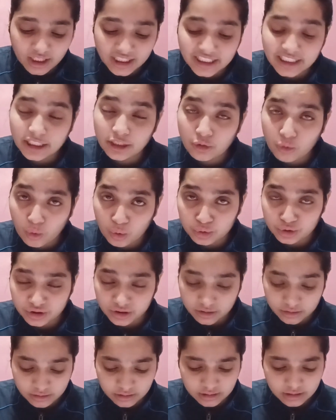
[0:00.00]

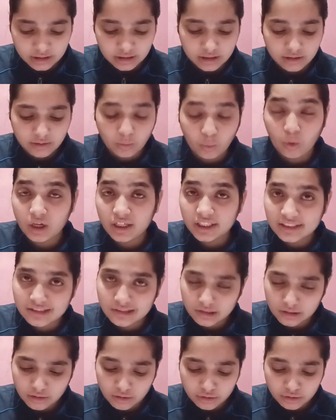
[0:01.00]
Nirod. What is
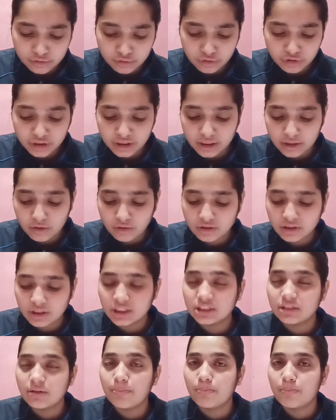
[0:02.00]
Nirod? So Nirod
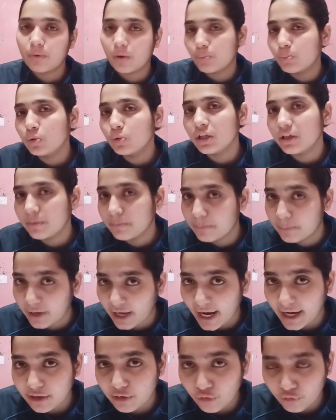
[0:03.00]
is a popular
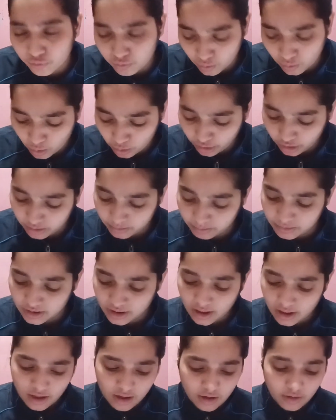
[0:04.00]
brand of condoms
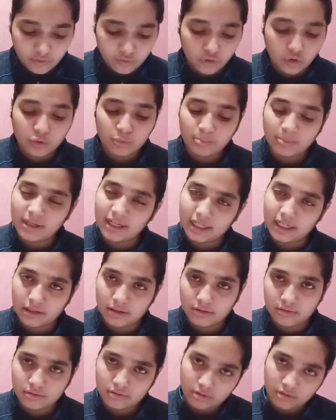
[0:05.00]
for male.